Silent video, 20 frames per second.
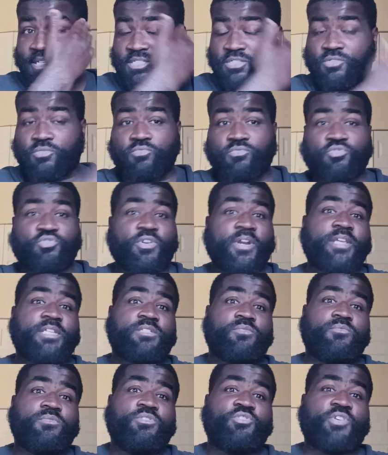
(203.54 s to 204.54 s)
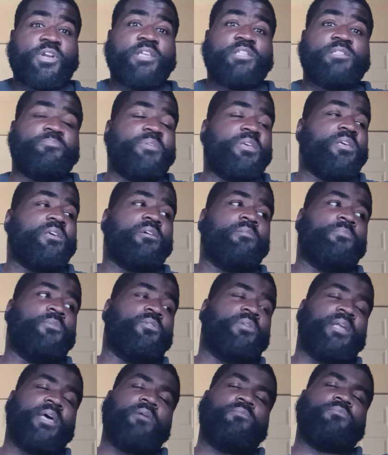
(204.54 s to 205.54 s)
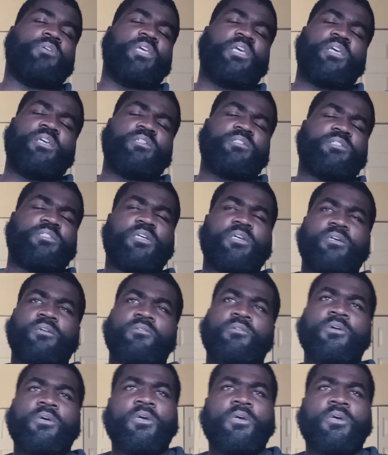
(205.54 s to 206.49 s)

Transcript: to two Drakes. Drake's beat him on that one, hands down.